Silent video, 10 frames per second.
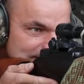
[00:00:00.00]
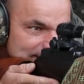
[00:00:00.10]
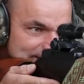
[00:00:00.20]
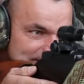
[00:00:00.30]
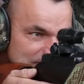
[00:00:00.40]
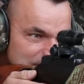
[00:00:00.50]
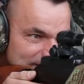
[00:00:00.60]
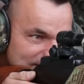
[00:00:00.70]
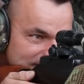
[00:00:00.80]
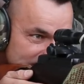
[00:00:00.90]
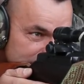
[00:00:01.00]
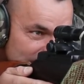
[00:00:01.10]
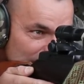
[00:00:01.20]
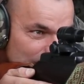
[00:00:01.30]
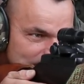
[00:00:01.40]
Uh, but if
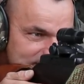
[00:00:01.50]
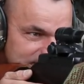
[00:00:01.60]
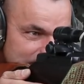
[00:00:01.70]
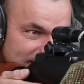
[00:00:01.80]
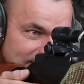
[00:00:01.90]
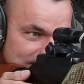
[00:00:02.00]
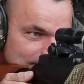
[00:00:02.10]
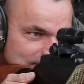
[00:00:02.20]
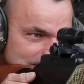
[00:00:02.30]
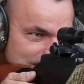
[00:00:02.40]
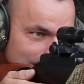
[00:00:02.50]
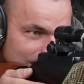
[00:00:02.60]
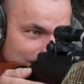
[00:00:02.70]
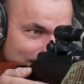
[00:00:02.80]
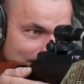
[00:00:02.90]
I'll miss, I'm not going
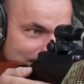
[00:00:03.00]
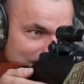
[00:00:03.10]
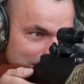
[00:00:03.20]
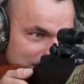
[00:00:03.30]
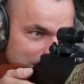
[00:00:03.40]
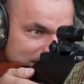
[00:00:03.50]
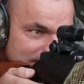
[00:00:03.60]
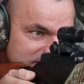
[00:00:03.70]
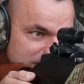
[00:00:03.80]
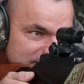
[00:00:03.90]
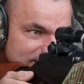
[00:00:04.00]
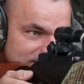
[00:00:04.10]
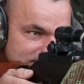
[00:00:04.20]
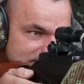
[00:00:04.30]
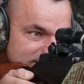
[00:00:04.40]
to be pissed
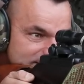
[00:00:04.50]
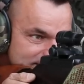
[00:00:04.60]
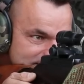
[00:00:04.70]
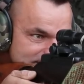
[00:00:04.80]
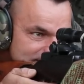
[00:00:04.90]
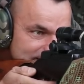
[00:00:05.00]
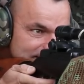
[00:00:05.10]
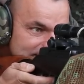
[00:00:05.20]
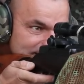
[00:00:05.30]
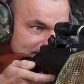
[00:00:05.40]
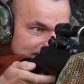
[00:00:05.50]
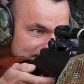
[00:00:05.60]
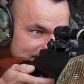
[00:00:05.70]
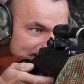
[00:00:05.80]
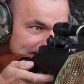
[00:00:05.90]
because this is,
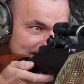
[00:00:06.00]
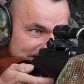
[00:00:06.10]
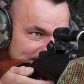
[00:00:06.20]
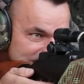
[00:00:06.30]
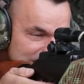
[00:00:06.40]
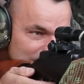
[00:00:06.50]
uh, I got